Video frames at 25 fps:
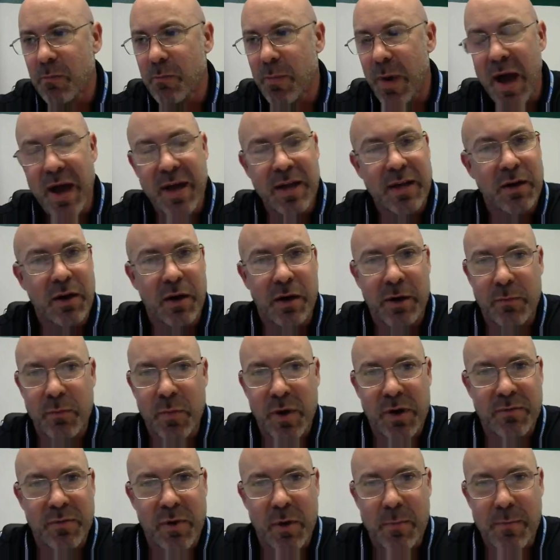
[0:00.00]
bike on
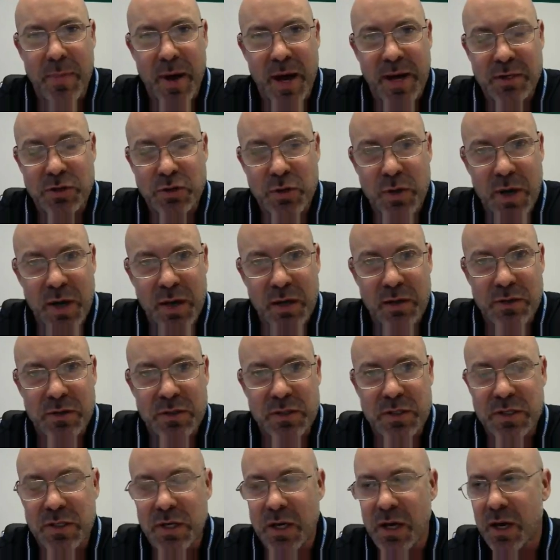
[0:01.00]
one of our bike
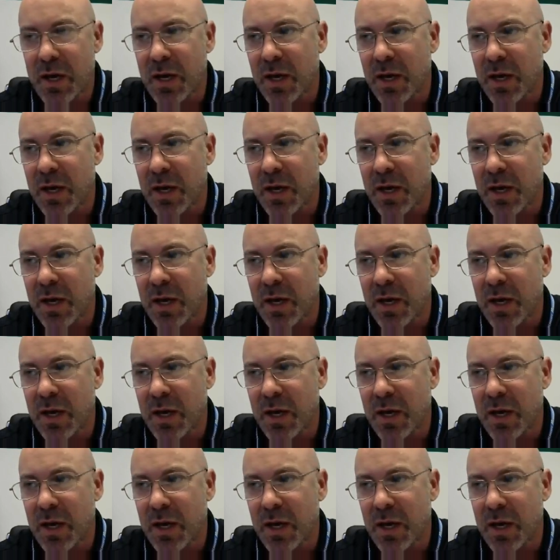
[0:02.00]
trails.